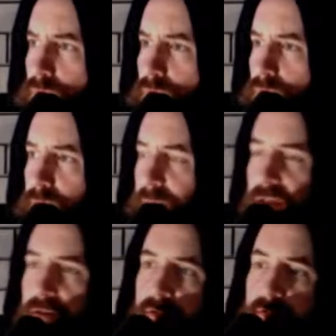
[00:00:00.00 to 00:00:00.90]
Oh
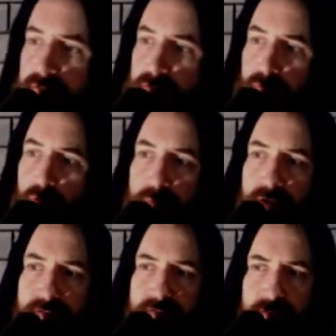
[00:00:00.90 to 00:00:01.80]
man, this new
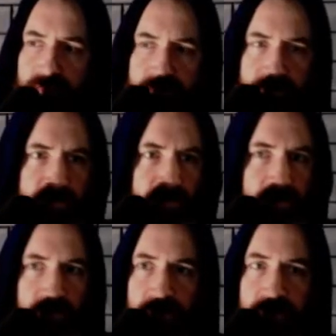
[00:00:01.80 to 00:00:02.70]
OBS stuff is just a
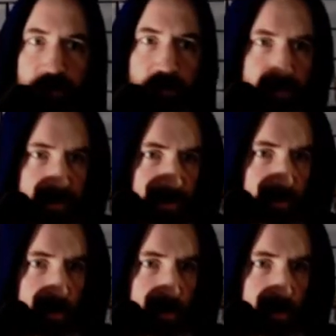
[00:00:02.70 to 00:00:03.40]
different setup altogether.